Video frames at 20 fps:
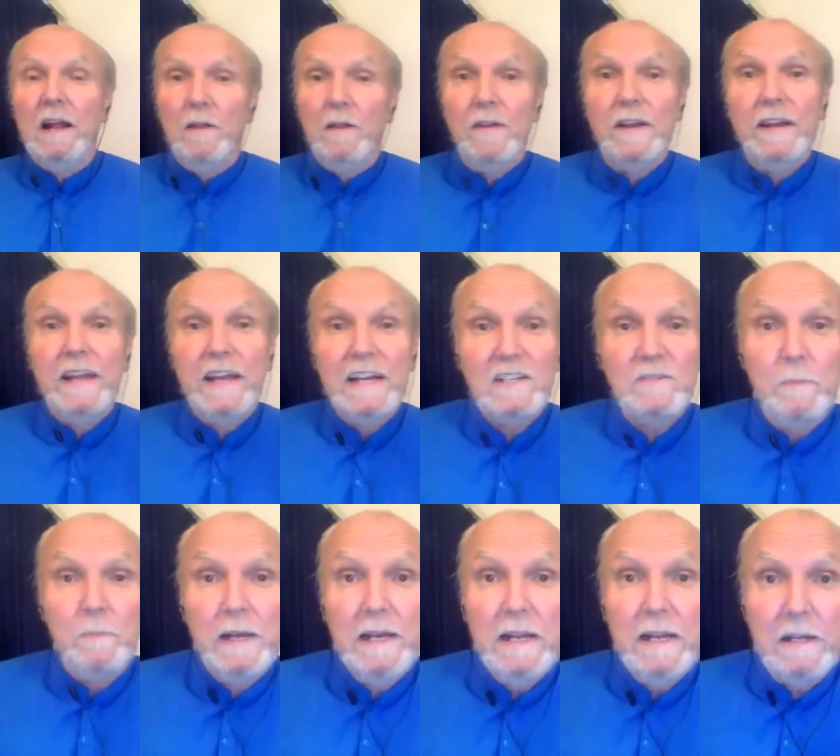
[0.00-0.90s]
the
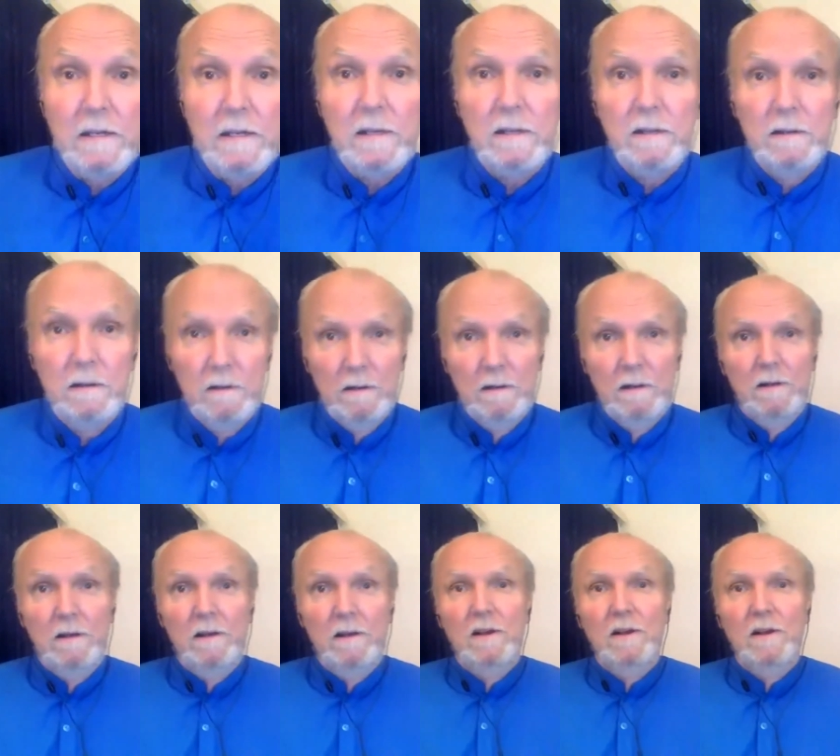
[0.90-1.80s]
next minute
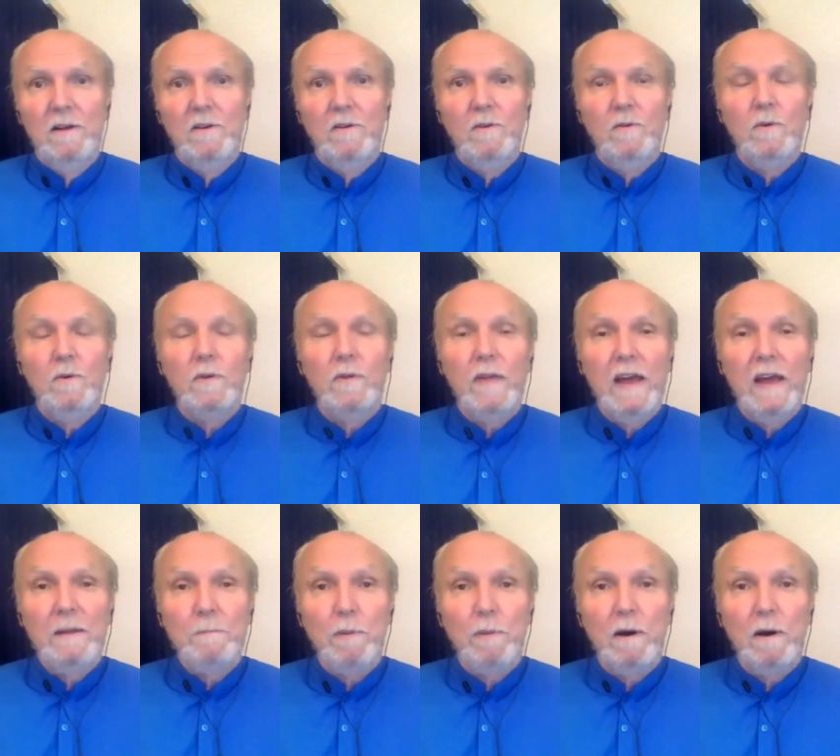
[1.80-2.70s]
with
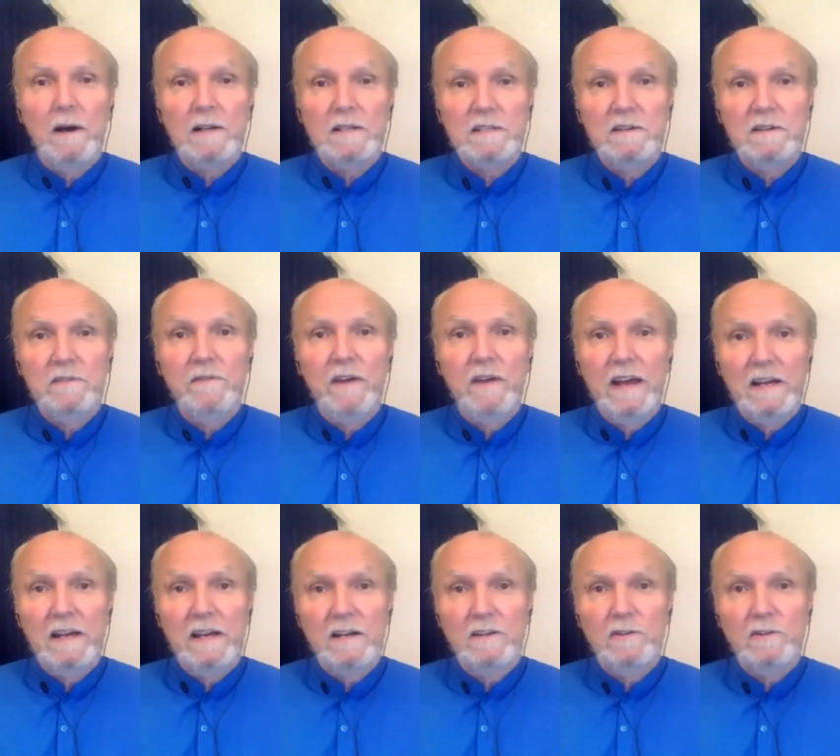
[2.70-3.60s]
that positive
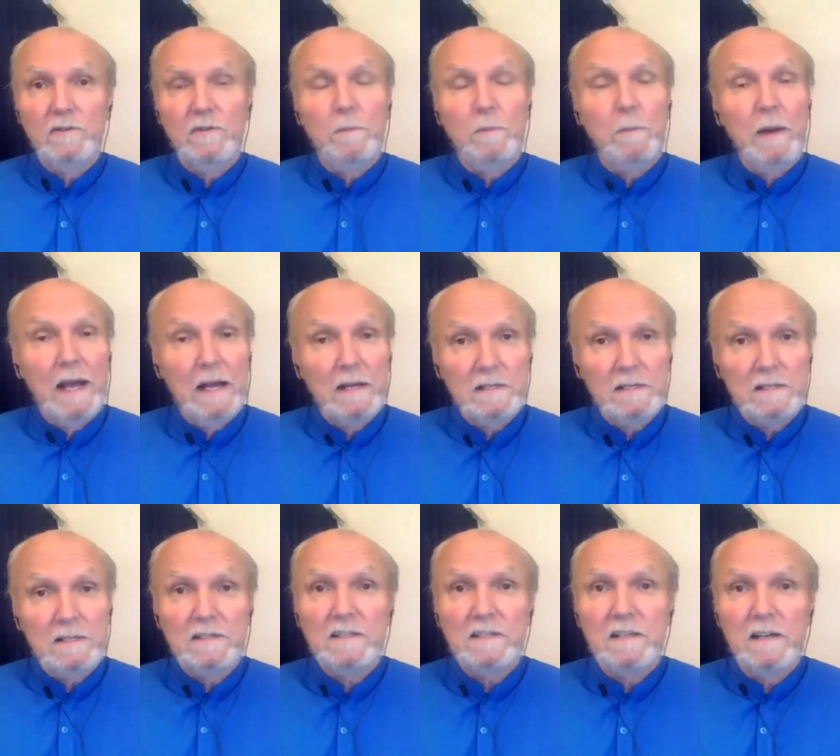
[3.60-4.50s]
attitude. The past
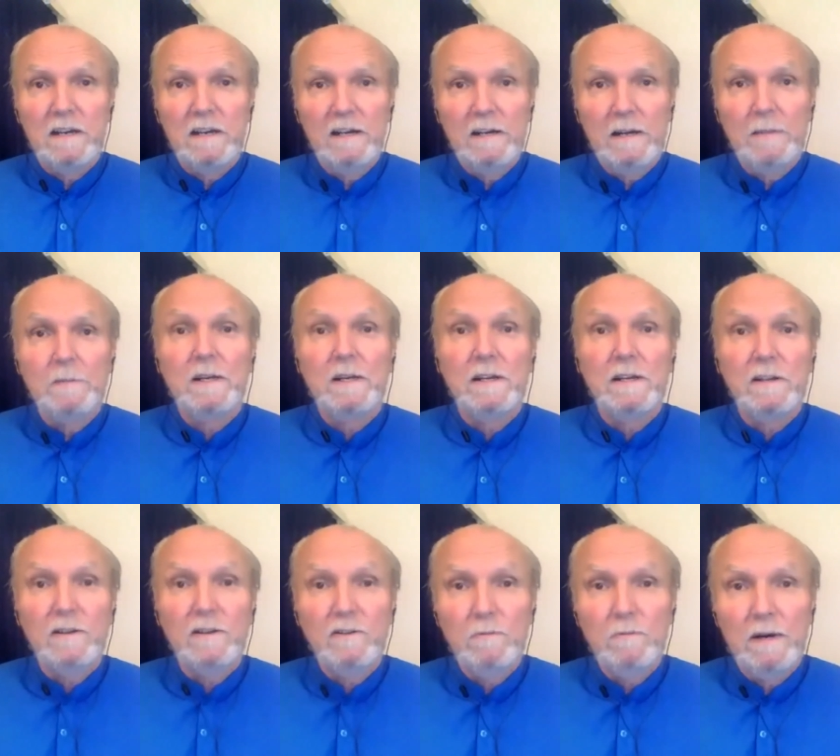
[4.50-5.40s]
is done. I'm going
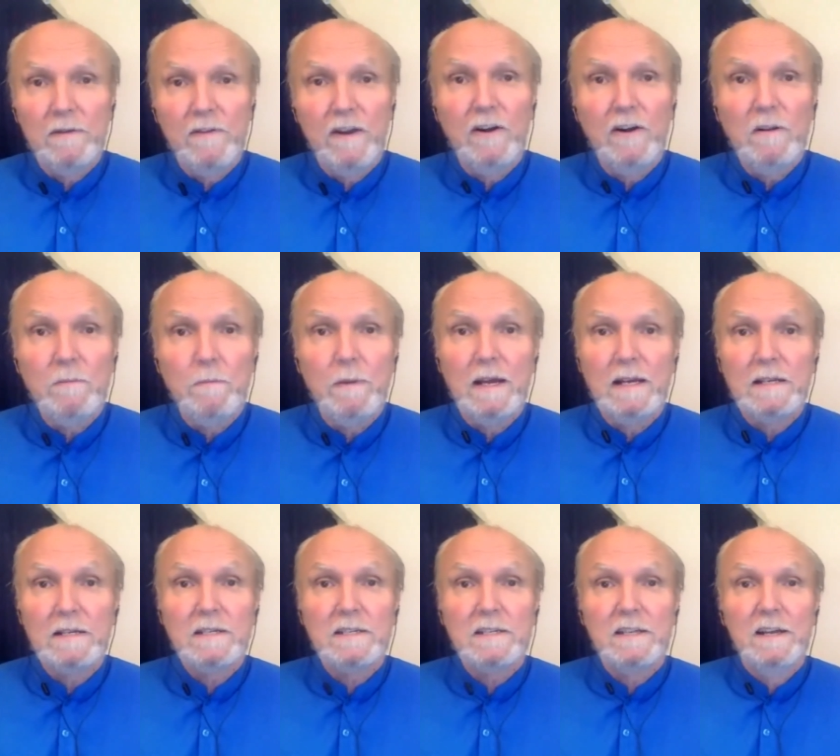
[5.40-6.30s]
to do my very
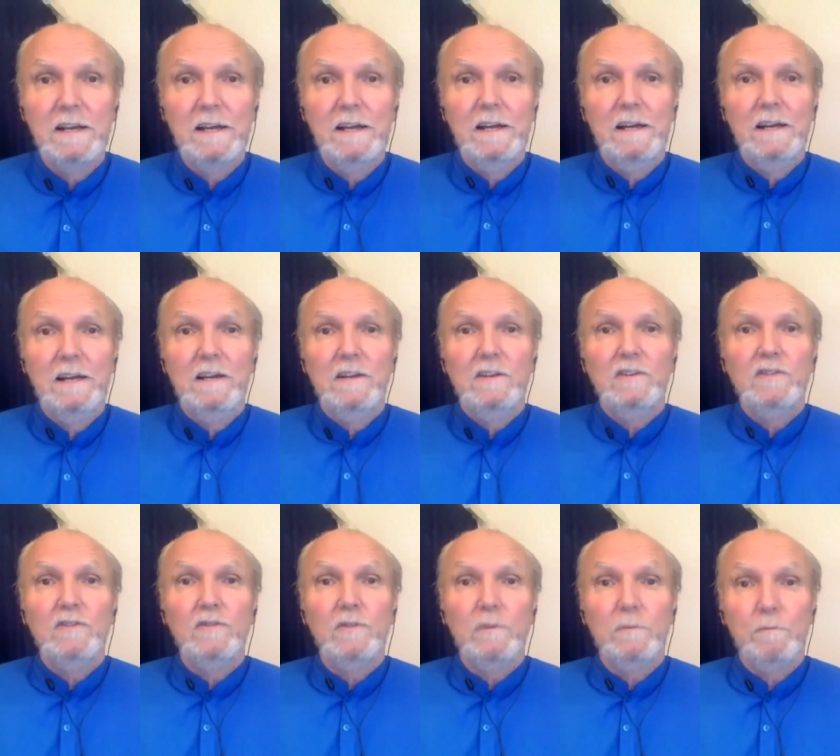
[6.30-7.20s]
best
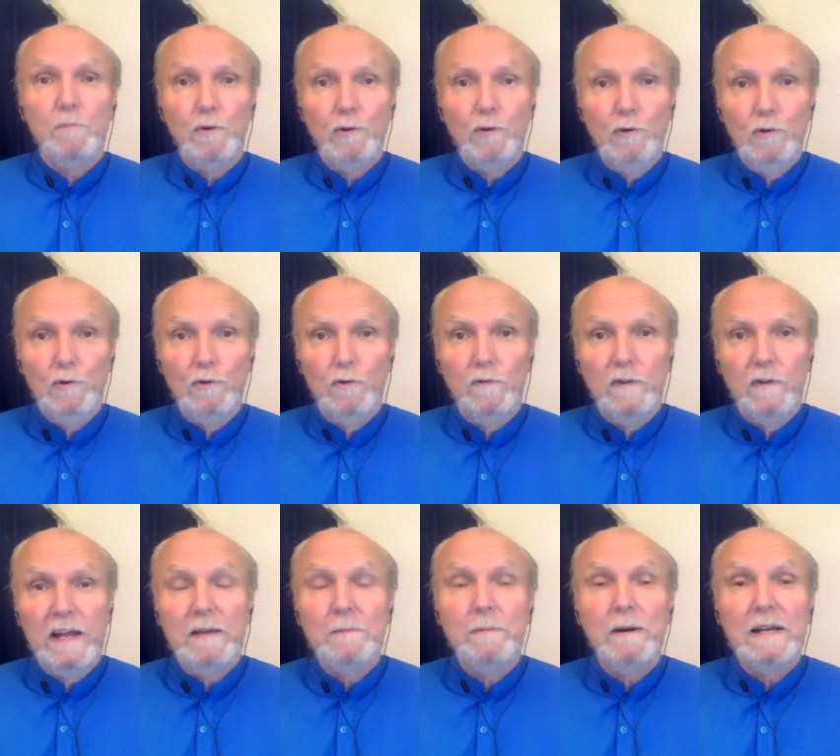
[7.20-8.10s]
to improve
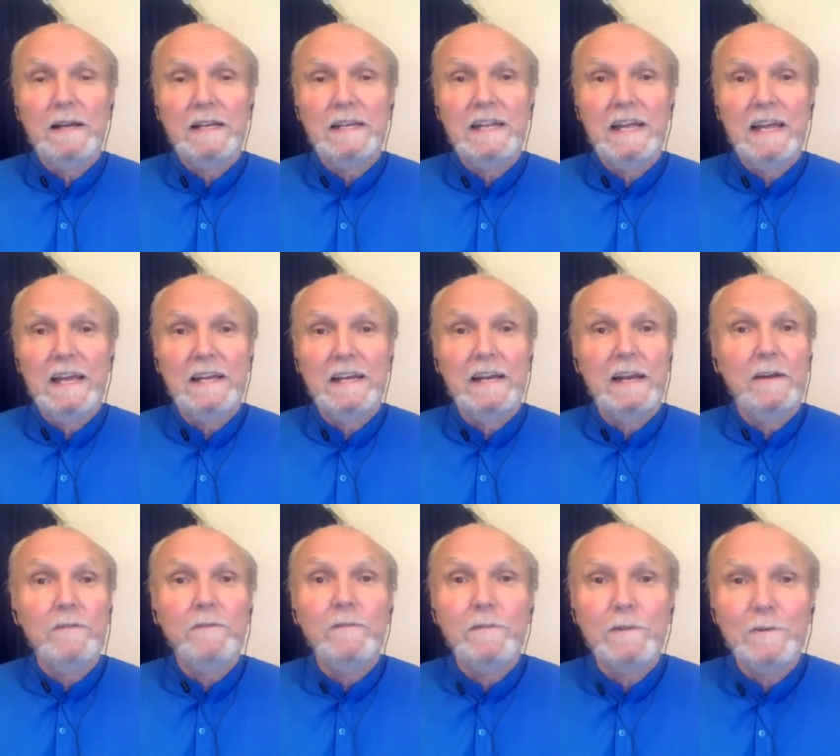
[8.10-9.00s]
day by day in
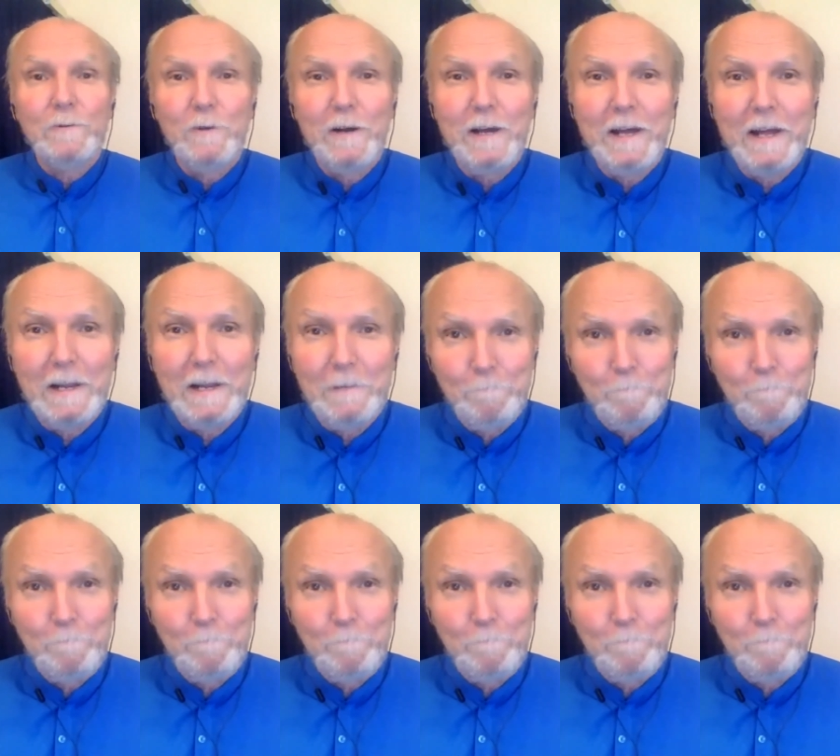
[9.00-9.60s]
every way.